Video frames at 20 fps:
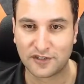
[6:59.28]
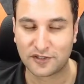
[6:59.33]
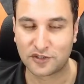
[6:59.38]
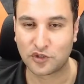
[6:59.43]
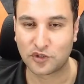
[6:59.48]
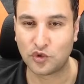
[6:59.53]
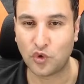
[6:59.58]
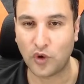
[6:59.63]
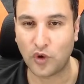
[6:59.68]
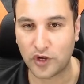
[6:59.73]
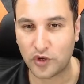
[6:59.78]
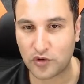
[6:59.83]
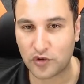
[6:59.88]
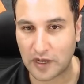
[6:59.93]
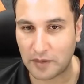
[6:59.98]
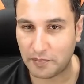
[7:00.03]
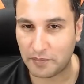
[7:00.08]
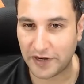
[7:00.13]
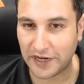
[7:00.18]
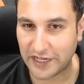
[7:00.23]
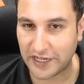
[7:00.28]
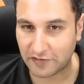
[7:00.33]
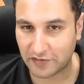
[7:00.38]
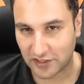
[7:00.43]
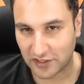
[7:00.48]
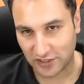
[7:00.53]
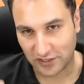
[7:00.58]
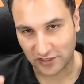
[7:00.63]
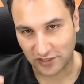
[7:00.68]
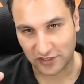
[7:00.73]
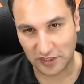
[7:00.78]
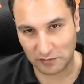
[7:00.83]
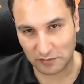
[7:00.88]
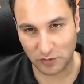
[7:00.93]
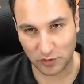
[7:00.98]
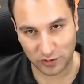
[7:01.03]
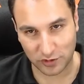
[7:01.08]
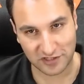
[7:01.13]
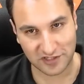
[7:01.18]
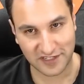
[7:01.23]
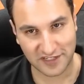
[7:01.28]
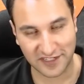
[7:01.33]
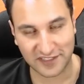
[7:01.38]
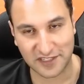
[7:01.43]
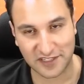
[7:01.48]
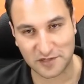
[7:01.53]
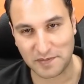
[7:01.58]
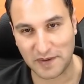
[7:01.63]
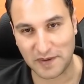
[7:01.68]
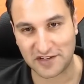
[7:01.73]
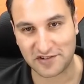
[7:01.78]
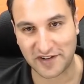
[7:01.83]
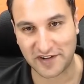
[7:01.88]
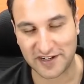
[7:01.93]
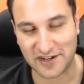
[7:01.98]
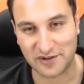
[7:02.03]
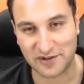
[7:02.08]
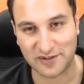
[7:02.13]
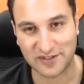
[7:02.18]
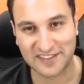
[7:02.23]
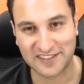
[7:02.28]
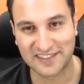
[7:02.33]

So who are you competing with the most in this batch right now?